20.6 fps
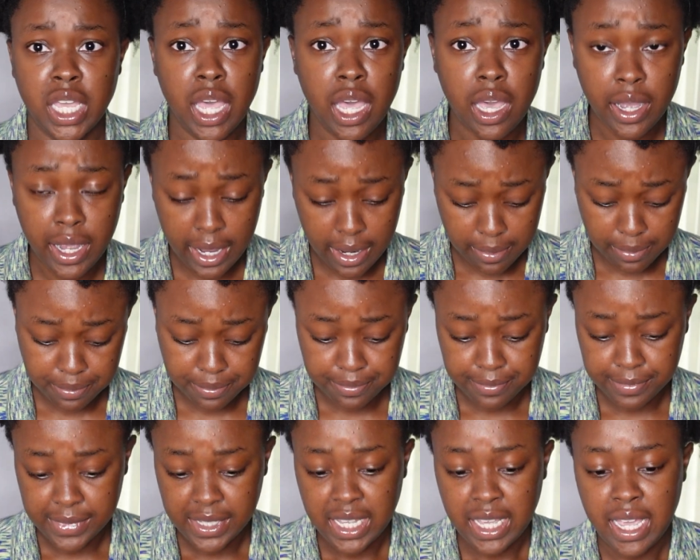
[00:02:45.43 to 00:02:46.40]
Okay,
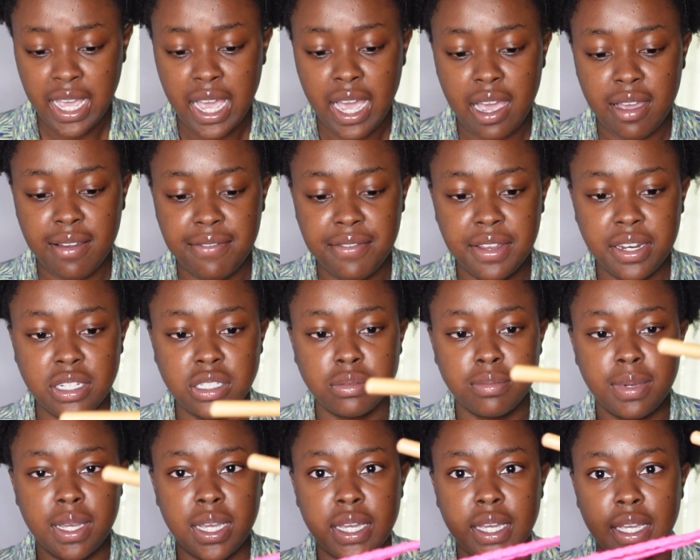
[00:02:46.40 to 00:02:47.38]
I finished
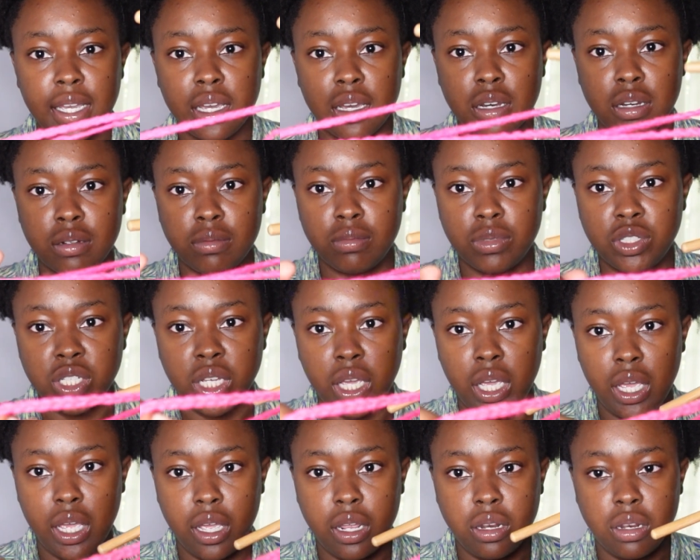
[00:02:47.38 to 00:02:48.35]
my
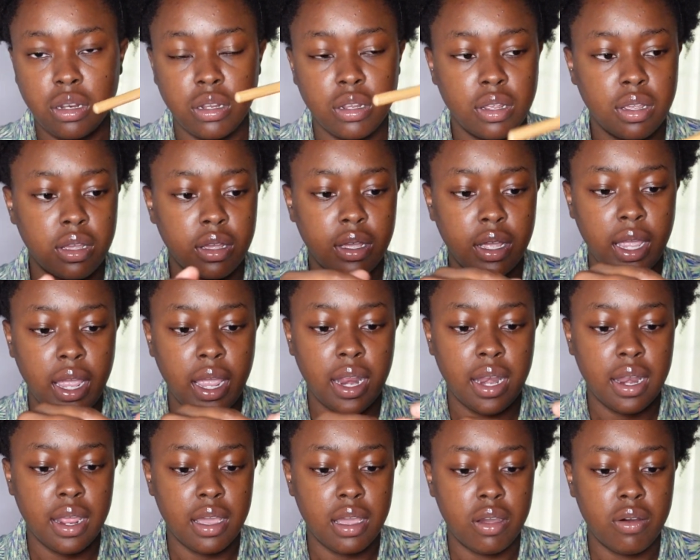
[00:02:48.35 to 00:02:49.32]
chain,
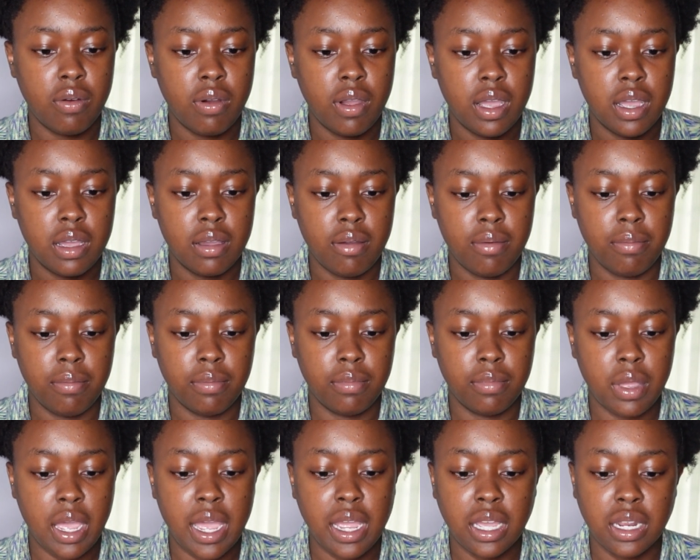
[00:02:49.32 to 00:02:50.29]
and now
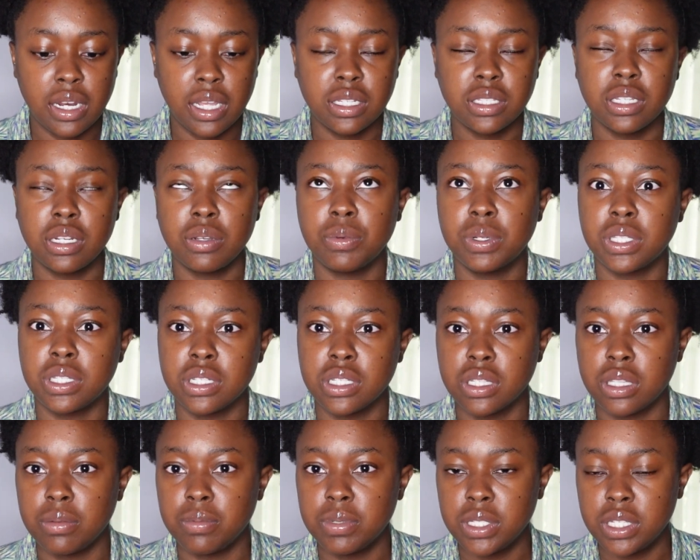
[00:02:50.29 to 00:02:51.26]
I connected it with a
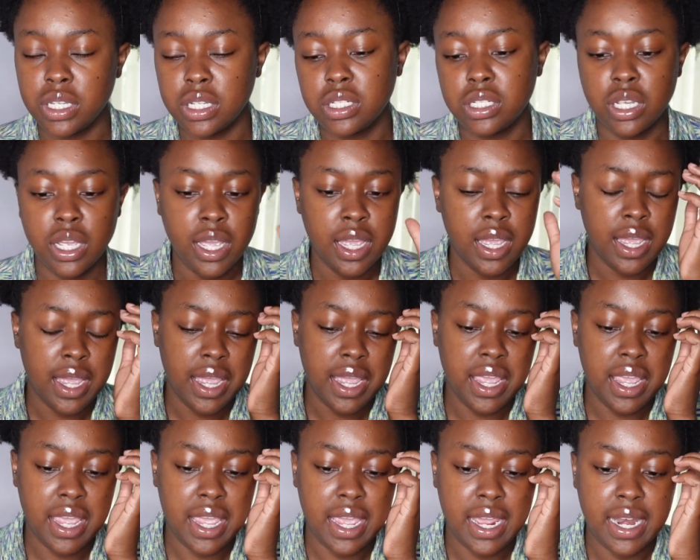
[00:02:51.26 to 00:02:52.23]
slip stitch,
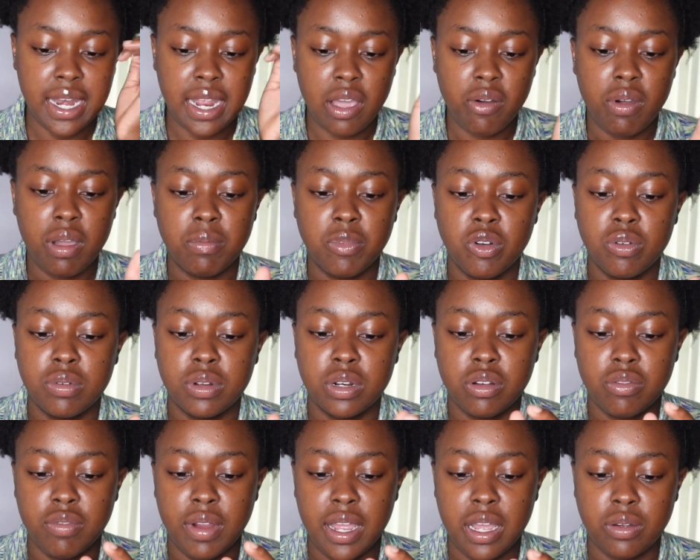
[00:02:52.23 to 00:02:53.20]
and now I'm going
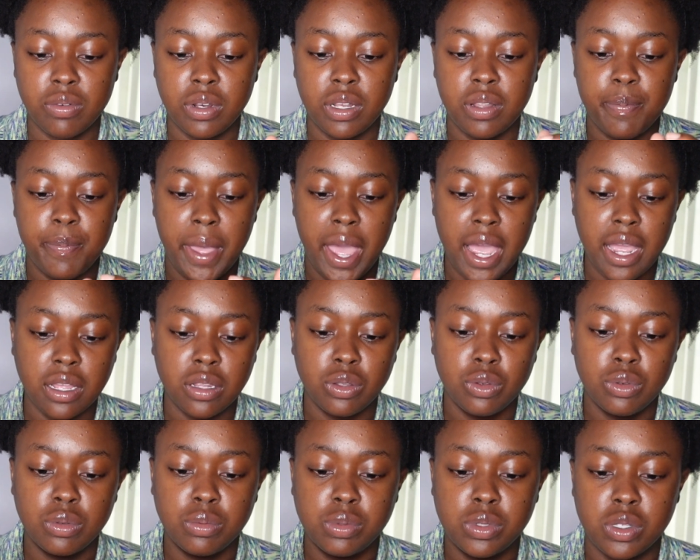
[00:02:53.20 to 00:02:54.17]
around the back loop.